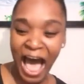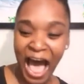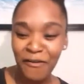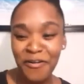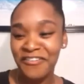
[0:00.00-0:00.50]

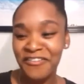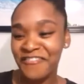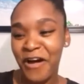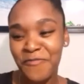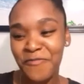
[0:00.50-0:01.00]
I wanna,
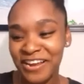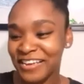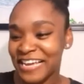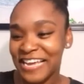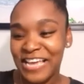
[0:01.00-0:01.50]
I wanna,
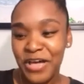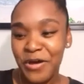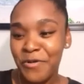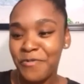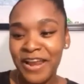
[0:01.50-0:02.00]

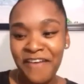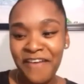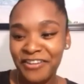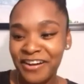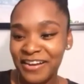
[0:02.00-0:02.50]

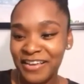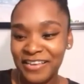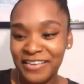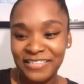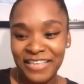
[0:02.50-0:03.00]
whatever it
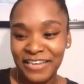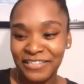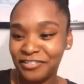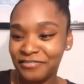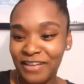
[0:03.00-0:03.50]
is
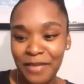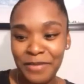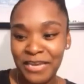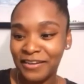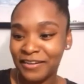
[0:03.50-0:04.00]
that you, I
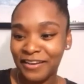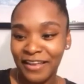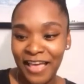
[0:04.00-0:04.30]
mean,